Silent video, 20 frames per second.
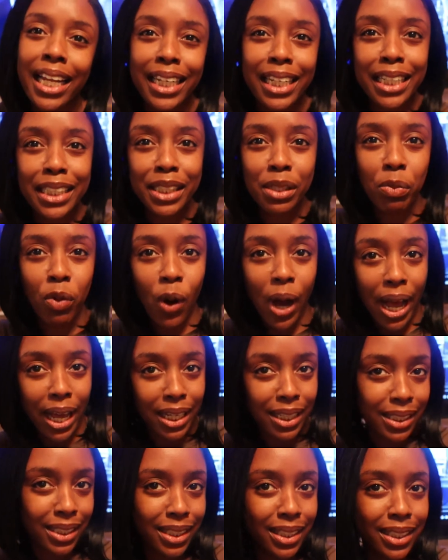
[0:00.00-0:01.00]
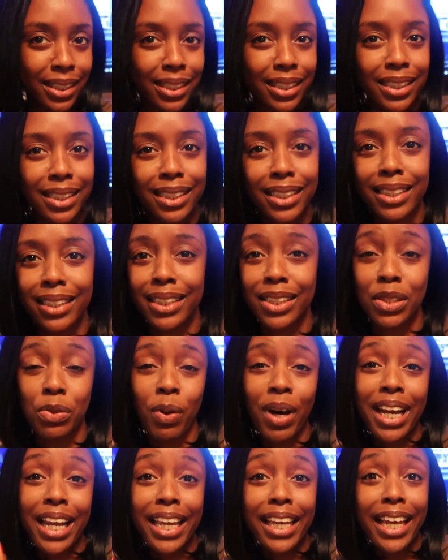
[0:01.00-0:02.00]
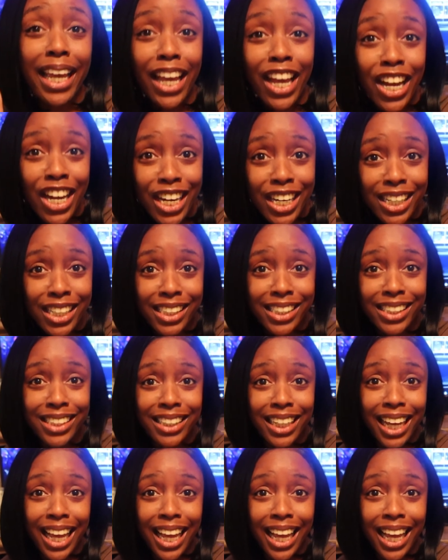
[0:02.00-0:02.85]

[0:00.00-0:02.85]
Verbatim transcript: Need some more ice. 20 years.